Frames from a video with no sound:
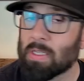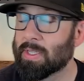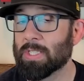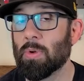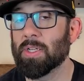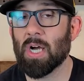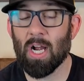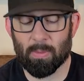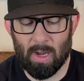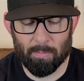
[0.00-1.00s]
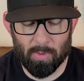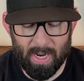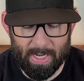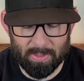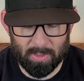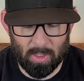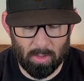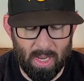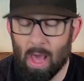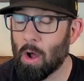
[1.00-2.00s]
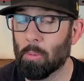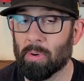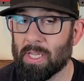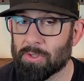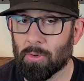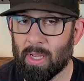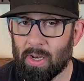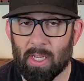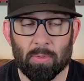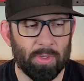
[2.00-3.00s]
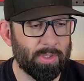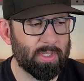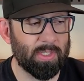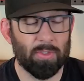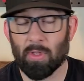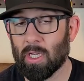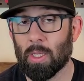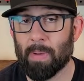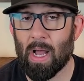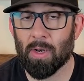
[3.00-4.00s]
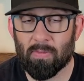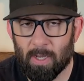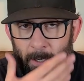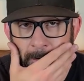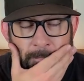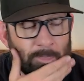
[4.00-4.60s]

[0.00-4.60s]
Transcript: So that's when I talk about braids, you know, not all braids are created equally just because you look at the pound of it.